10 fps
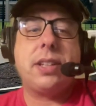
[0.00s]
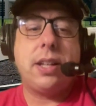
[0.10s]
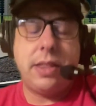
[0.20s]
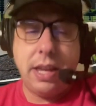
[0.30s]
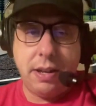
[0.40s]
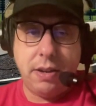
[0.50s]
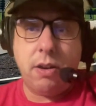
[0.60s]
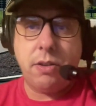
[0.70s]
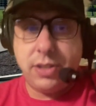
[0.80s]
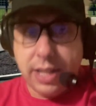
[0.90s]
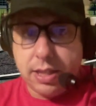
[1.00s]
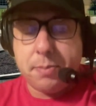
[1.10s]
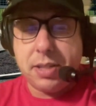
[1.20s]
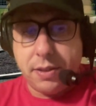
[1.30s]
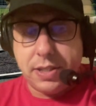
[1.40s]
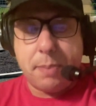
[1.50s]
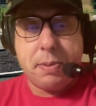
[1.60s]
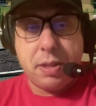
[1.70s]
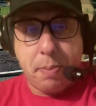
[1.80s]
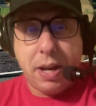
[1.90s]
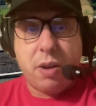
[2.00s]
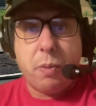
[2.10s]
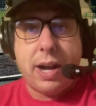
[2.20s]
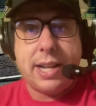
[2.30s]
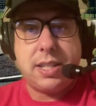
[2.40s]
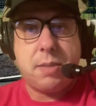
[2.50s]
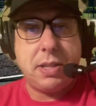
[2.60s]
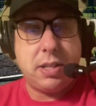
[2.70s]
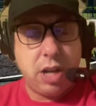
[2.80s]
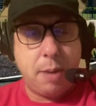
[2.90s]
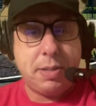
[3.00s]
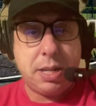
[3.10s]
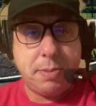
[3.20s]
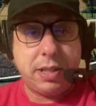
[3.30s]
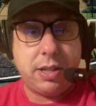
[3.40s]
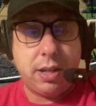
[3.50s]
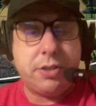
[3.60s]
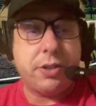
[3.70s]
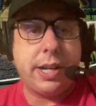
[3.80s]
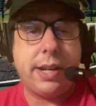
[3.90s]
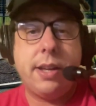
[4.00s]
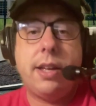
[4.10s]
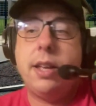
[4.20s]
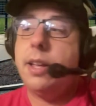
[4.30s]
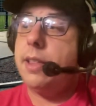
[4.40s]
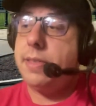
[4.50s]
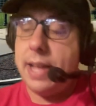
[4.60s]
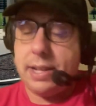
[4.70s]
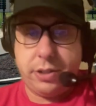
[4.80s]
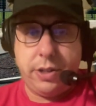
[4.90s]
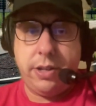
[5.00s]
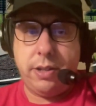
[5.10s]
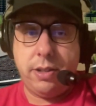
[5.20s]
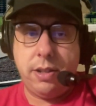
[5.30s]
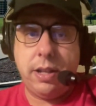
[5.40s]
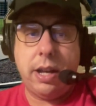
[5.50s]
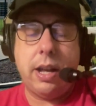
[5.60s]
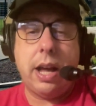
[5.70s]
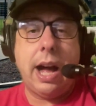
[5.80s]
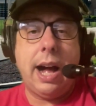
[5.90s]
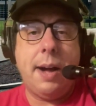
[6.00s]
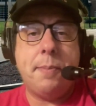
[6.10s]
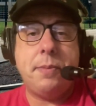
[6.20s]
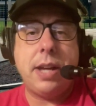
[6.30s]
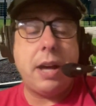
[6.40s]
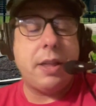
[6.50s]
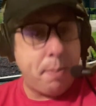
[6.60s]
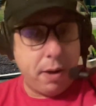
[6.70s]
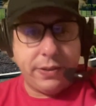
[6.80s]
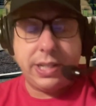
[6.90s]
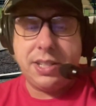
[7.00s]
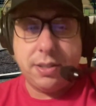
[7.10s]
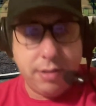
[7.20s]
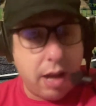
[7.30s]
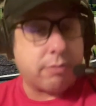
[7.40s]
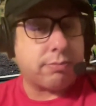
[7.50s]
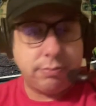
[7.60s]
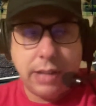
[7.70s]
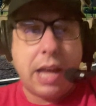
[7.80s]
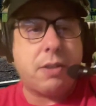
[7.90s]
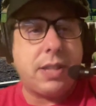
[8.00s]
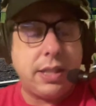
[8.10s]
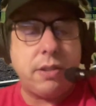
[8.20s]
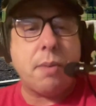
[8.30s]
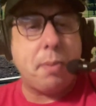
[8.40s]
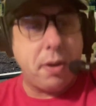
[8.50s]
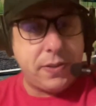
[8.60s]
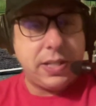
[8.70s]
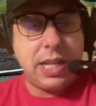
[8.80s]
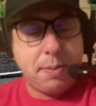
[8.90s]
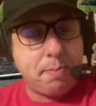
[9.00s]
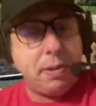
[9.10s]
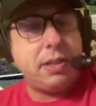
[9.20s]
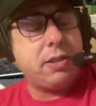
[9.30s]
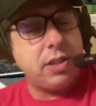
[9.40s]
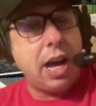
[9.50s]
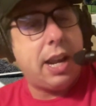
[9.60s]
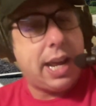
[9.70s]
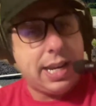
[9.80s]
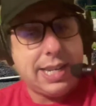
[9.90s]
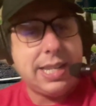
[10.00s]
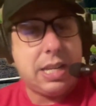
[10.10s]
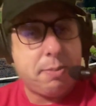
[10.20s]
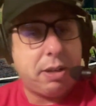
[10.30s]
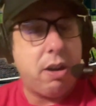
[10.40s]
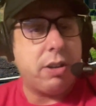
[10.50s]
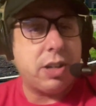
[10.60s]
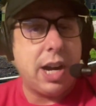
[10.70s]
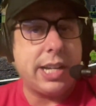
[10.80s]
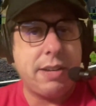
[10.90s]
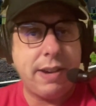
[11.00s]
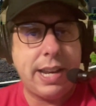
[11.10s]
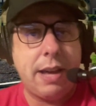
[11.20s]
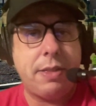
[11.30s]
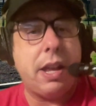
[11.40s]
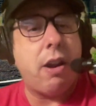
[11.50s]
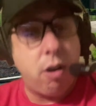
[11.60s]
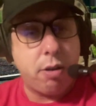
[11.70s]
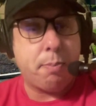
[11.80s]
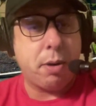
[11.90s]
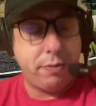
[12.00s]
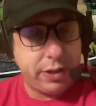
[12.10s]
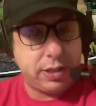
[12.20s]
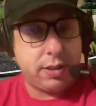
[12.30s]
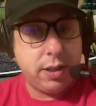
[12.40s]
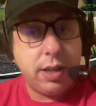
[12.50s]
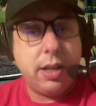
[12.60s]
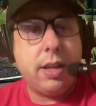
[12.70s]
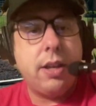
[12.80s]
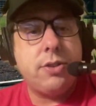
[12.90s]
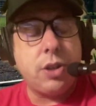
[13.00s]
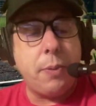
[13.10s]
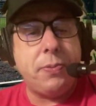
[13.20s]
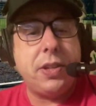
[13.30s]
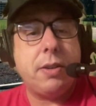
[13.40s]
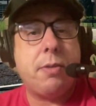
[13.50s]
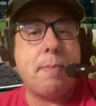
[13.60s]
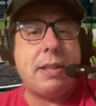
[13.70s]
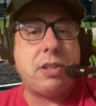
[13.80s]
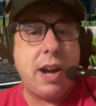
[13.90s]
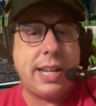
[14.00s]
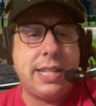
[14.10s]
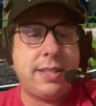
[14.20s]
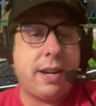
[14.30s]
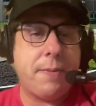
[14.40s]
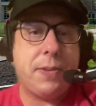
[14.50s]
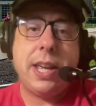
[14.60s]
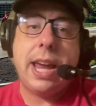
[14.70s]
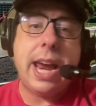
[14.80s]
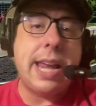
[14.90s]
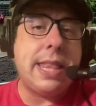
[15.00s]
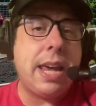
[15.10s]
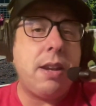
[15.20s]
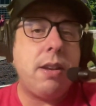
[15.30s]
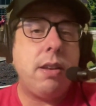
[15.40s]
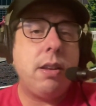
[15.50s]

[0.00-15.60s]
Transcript: They are set themselves up in the pairwise to be the top team in the country. That's good. Are they perfect? No, I don't think they're a perfect team, but there's not any team in college hockey right now that are perfect. So men's hockey's there. And then